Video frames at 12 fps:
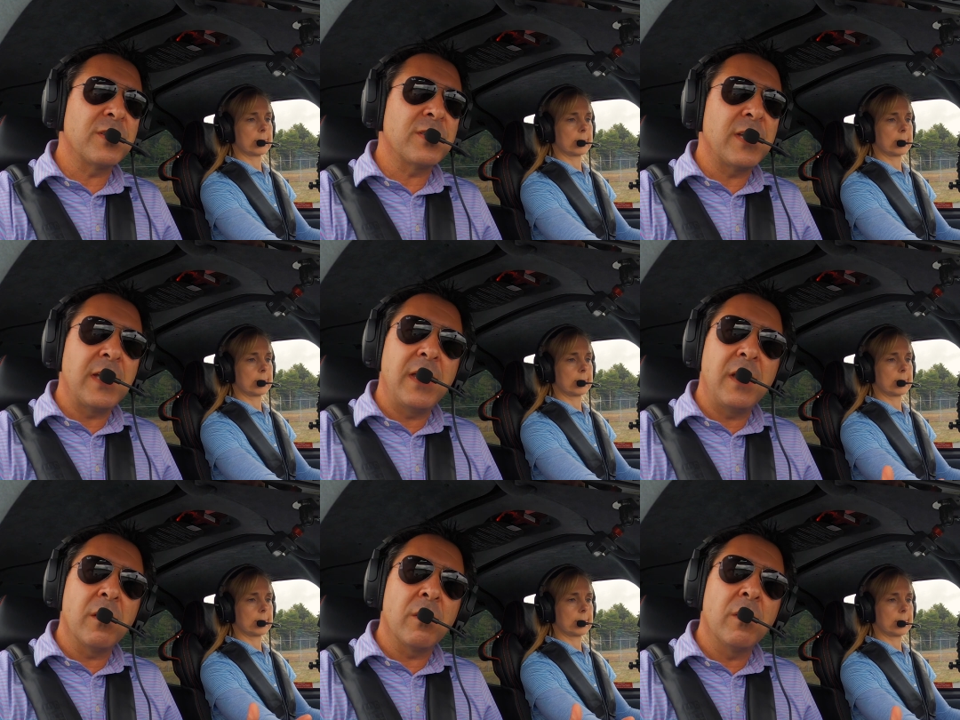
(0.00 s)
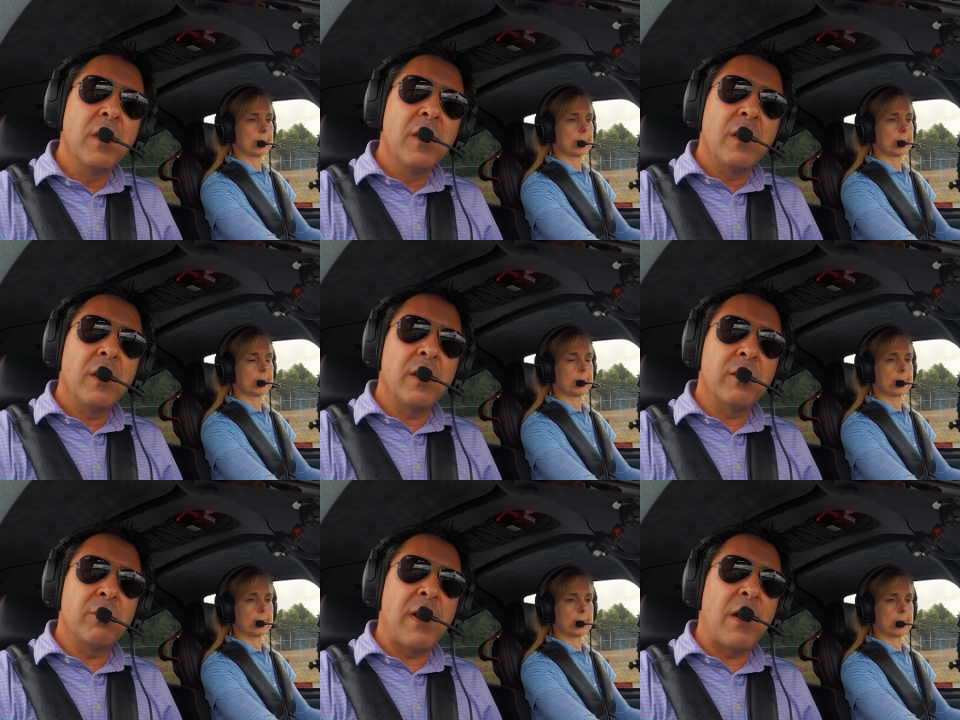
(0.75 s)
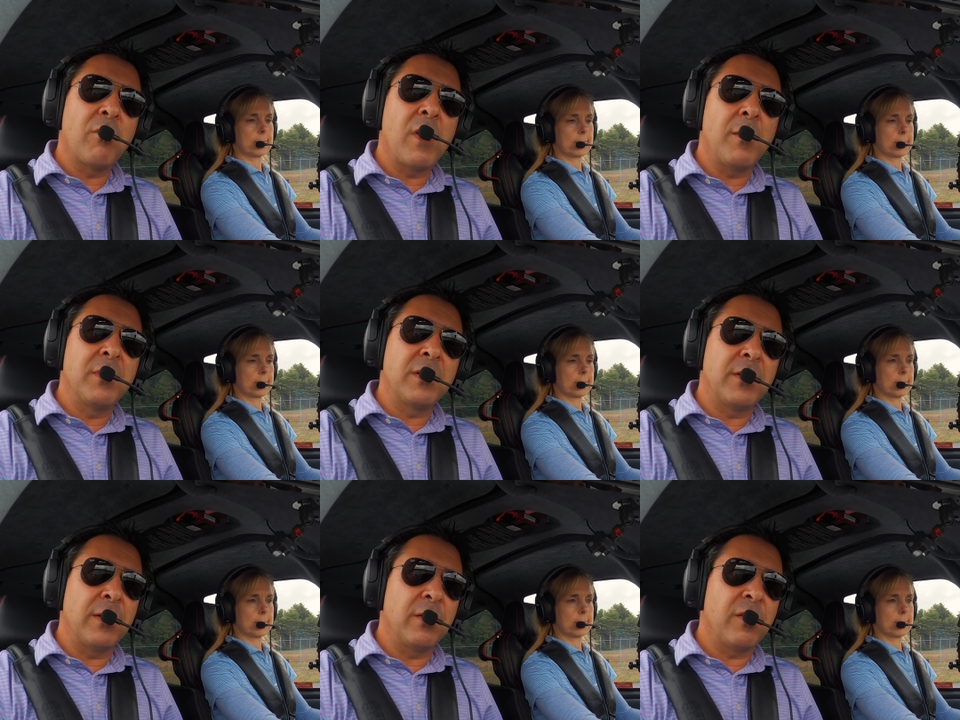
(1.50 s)
Speaker 1: to stay here, uh, round robin
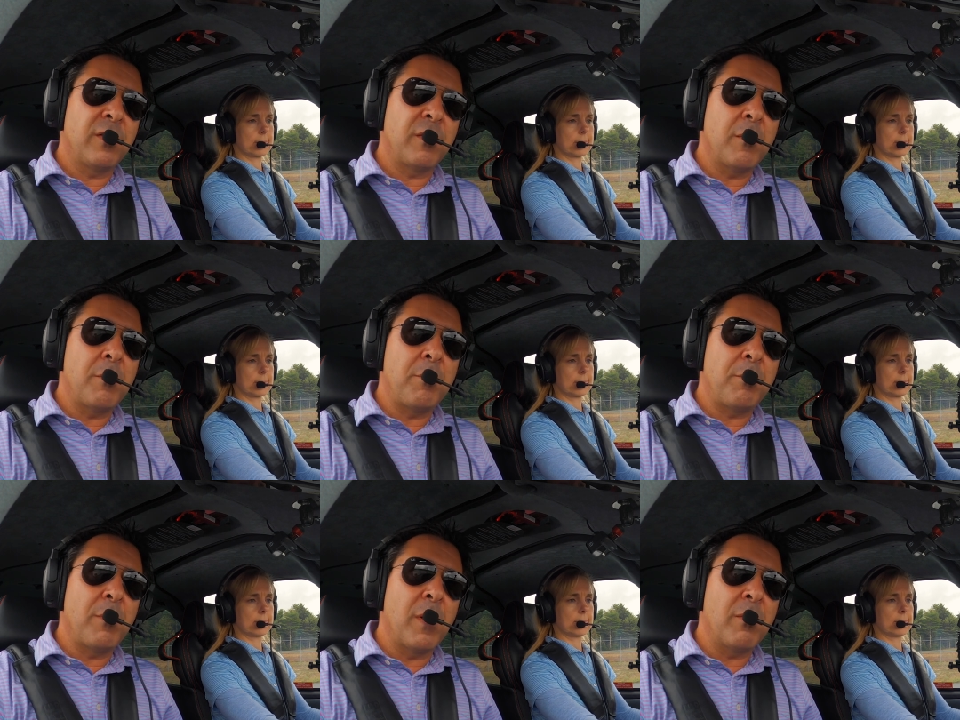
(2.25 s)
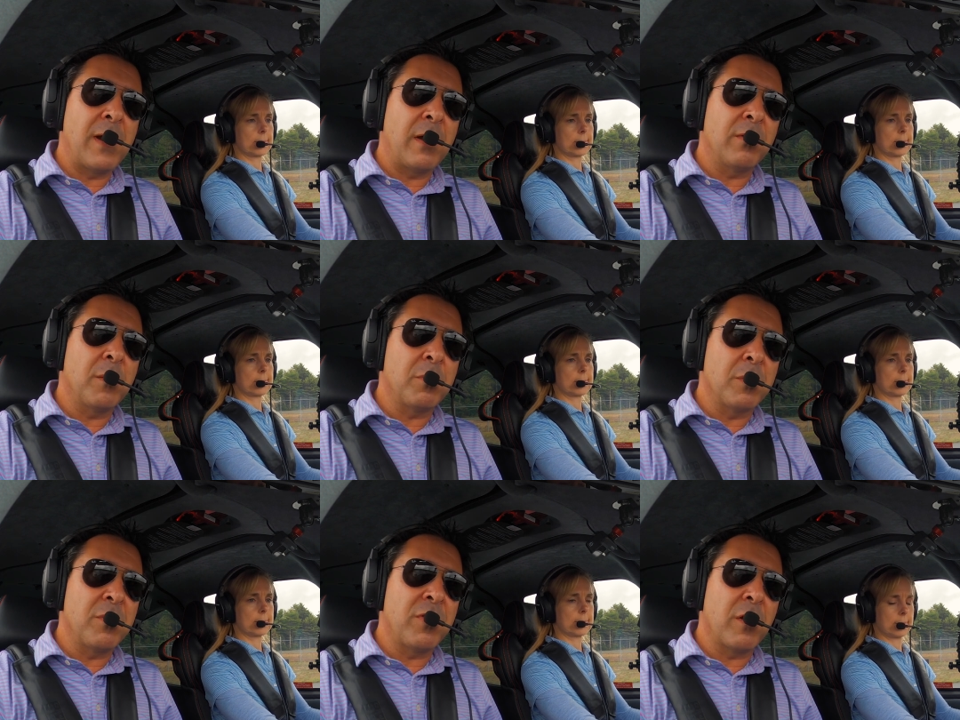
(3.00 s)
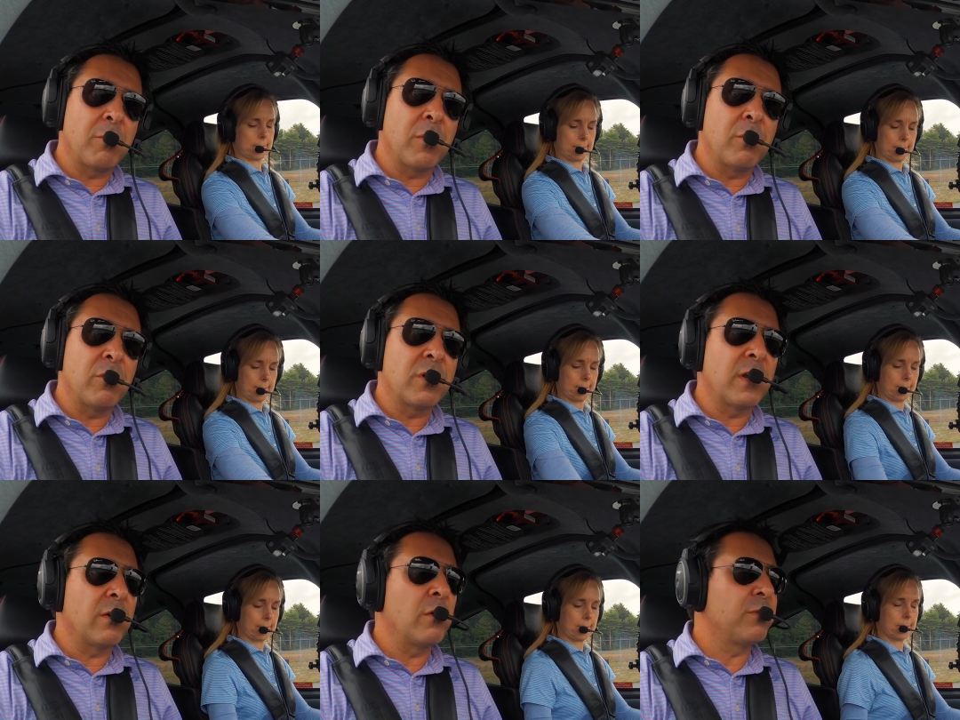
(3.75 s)
clearance around the Plymouth airport. We'll
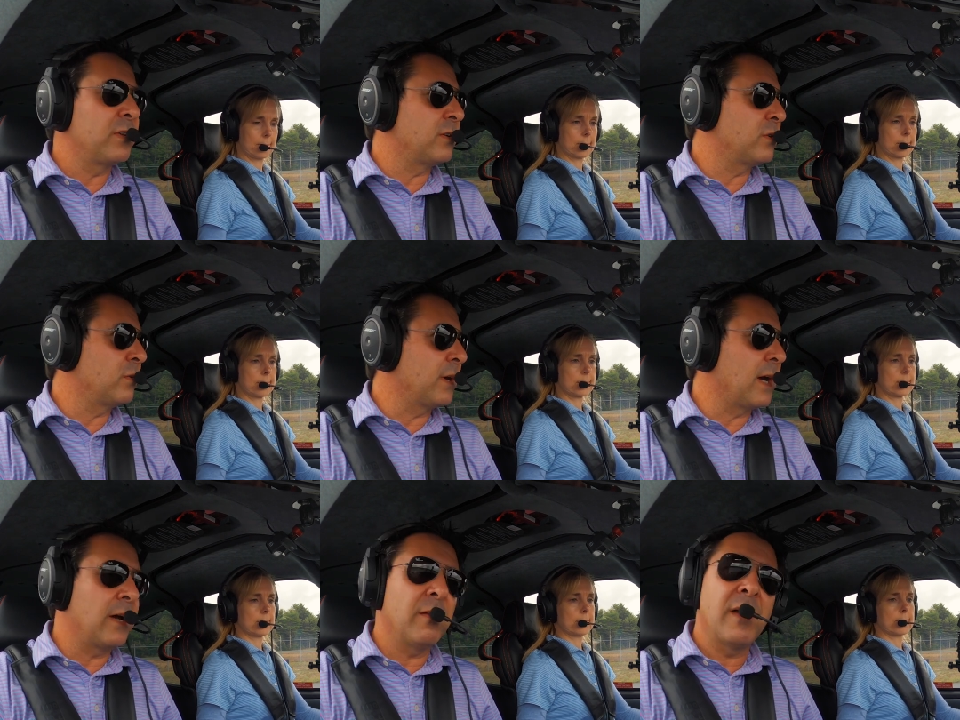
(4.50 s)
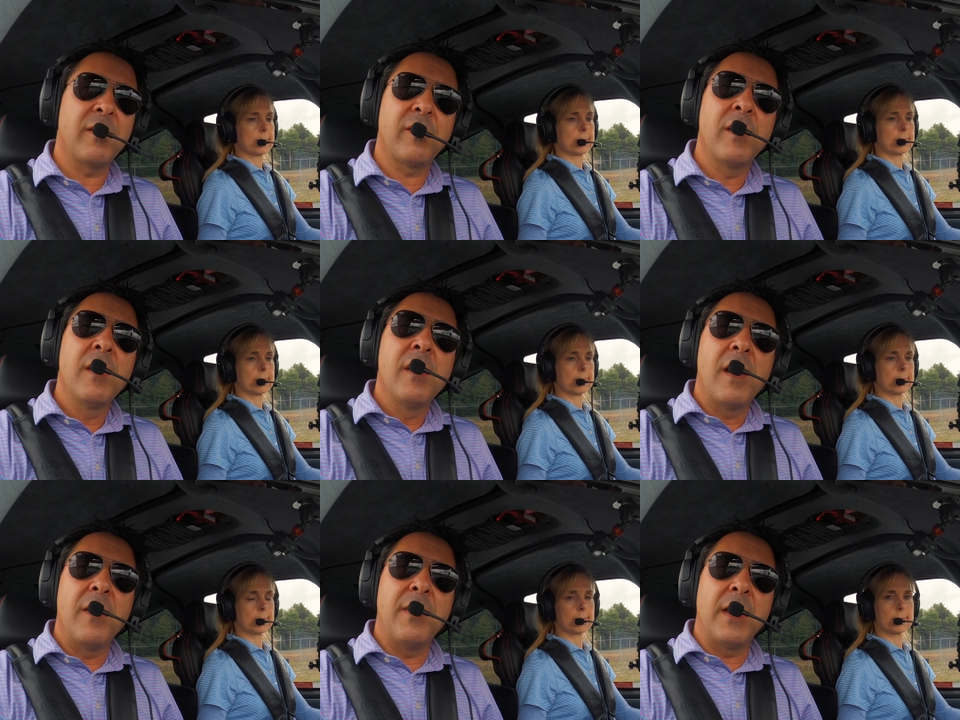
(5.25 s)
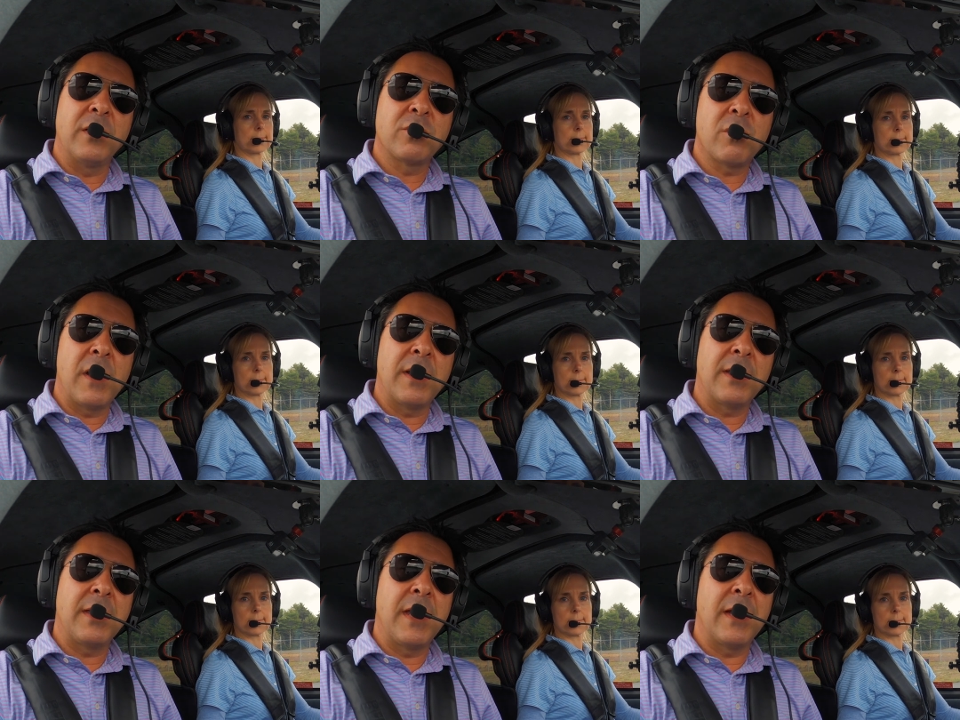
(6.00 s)
kind of hopefully do an ILS and then try it
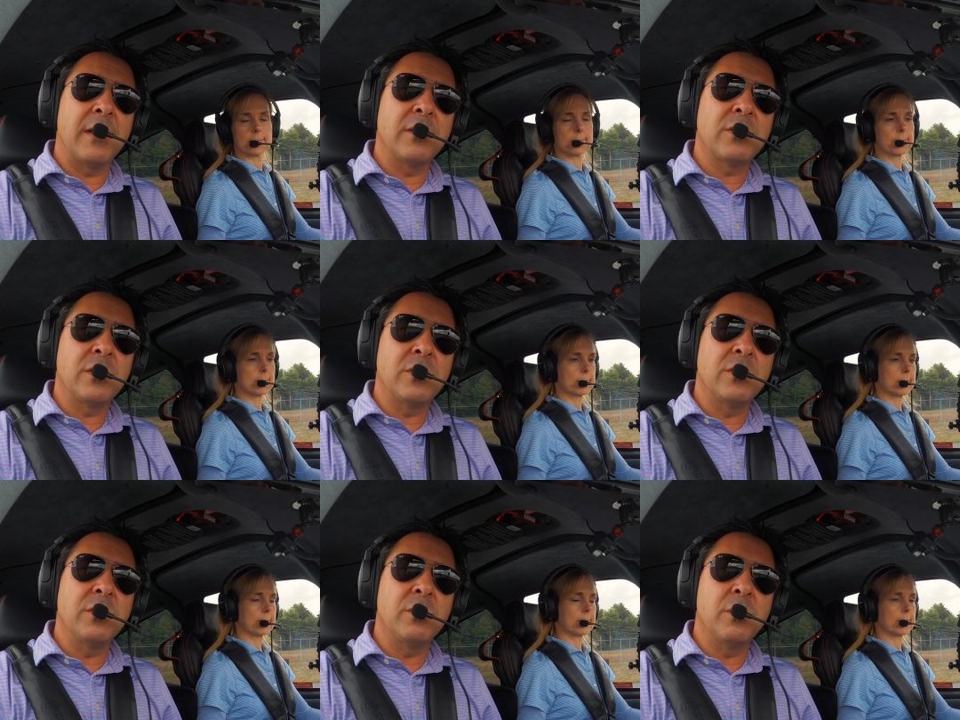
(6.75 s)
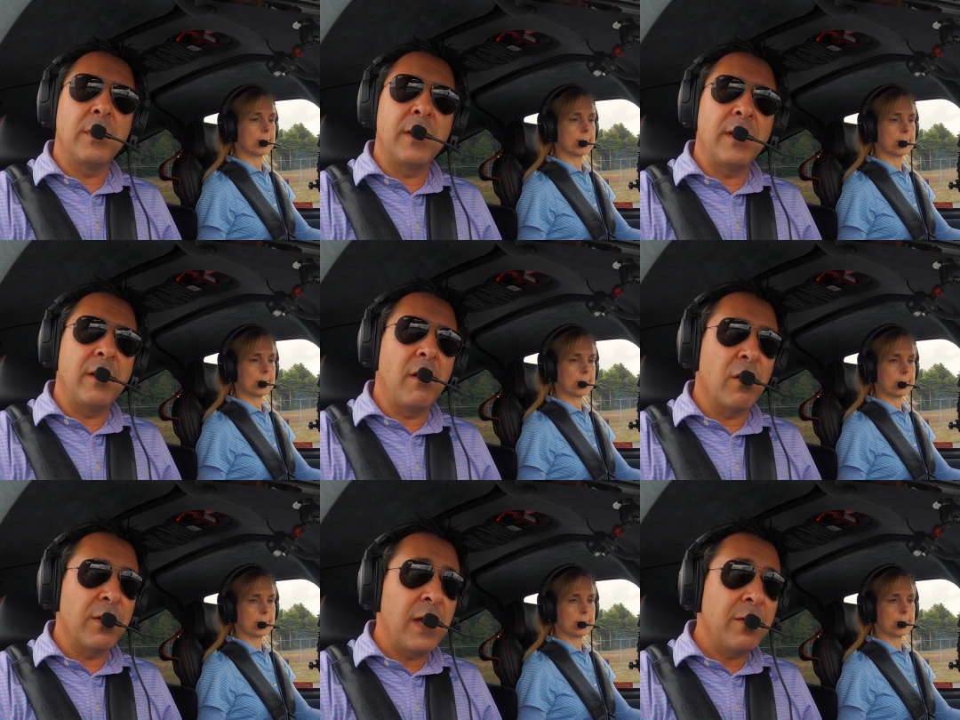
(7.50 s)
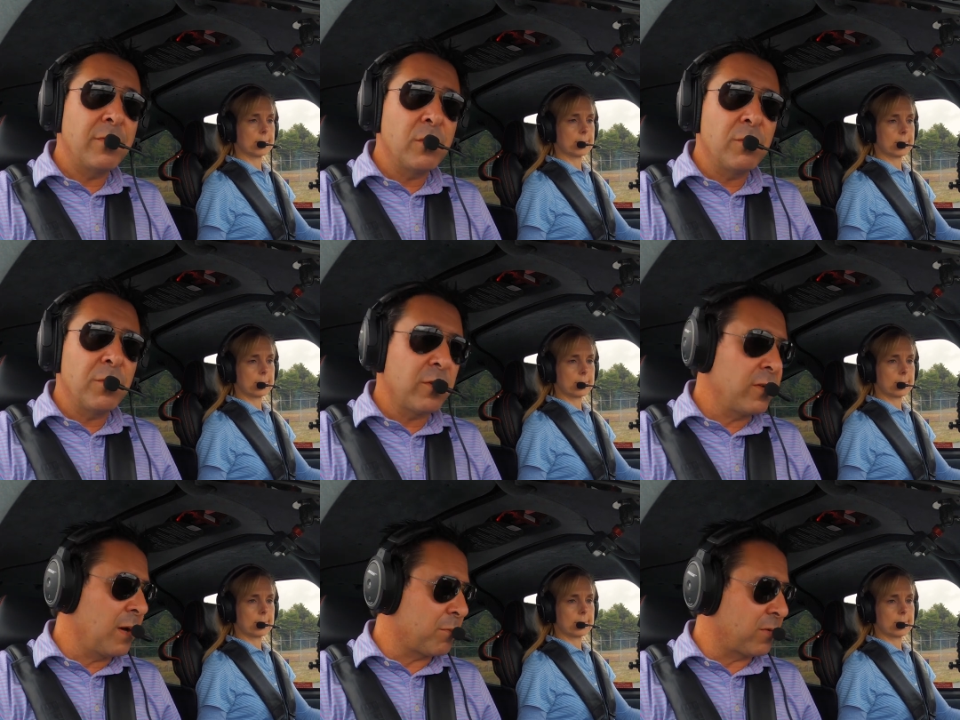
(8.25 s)
again to do a RNAV to a full
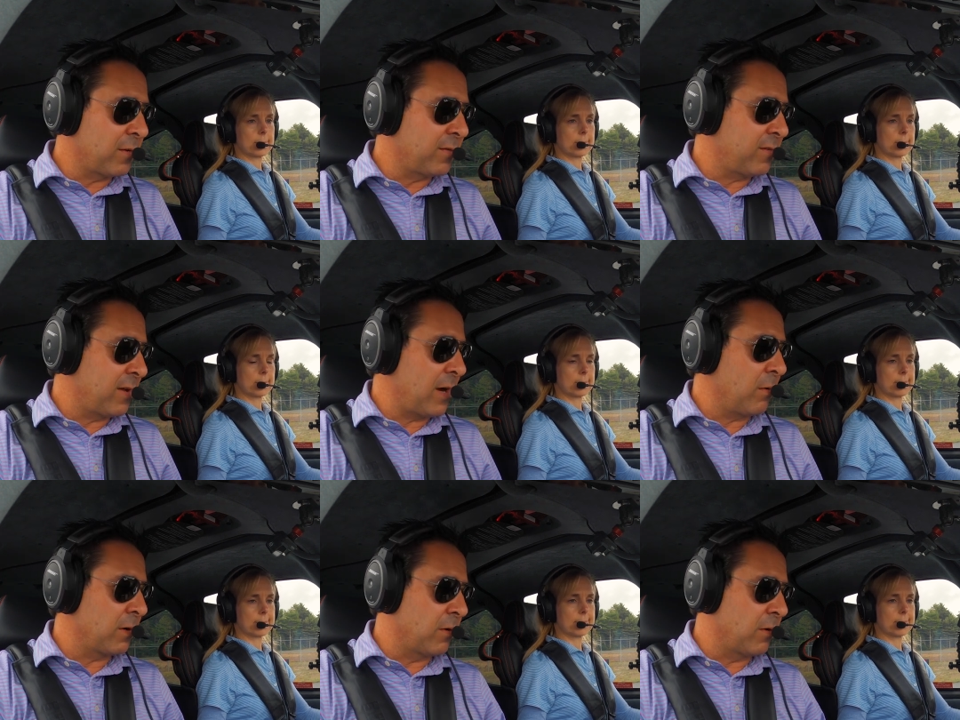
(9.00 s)
stop. So let's see how it